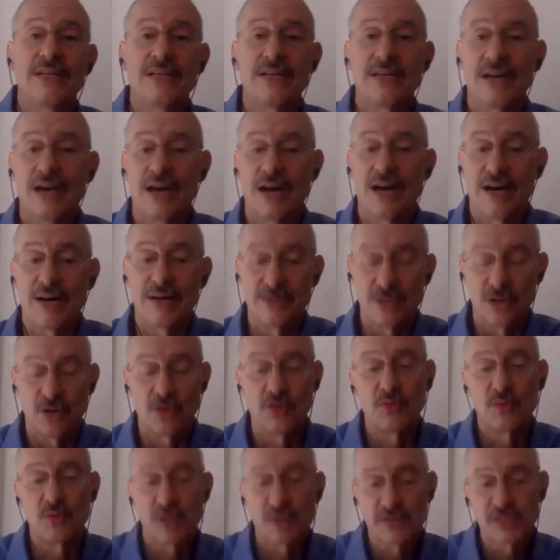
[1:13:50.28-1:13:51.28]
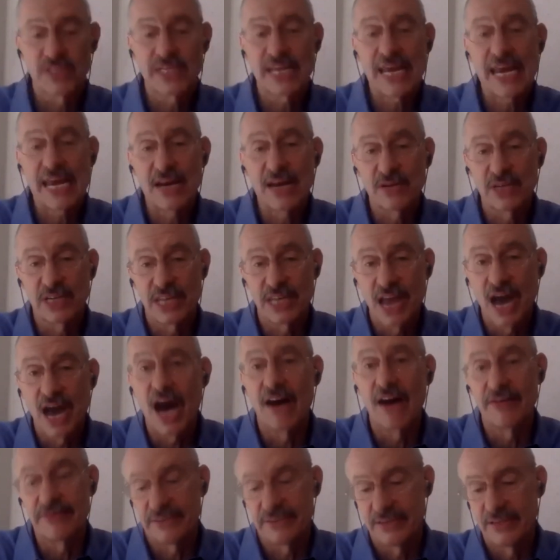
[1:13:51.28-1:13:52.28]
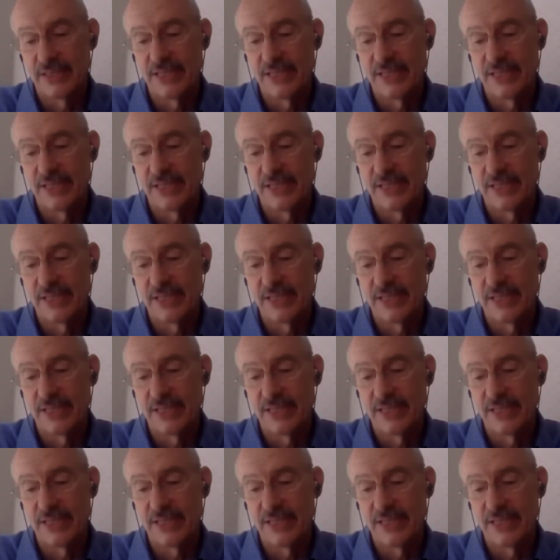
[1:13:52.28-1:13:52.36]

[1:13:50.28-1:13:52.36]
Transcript: Uh, you know, you would have scaled enough